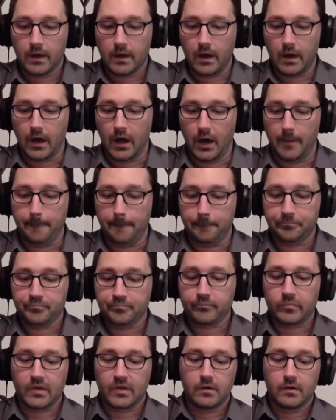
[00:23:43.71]
Subject
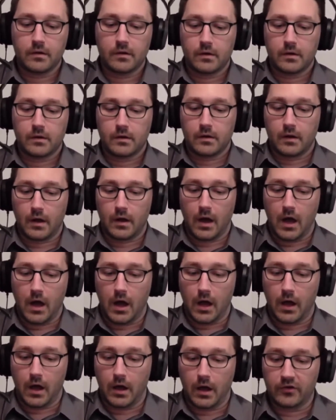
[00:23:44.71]

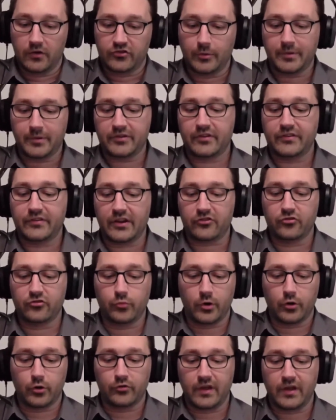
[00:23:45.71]
to sections
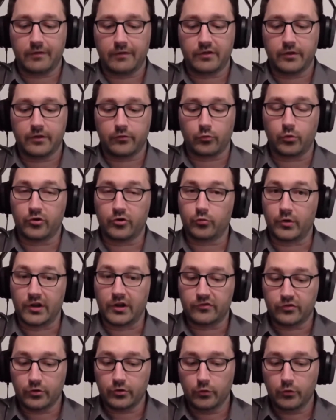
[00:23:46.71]
107 through
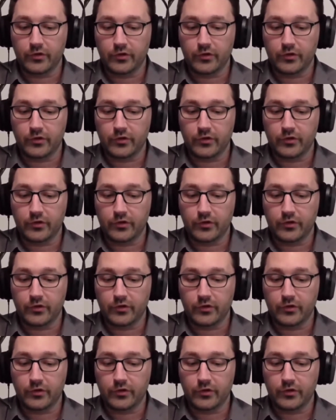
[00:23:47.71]
122,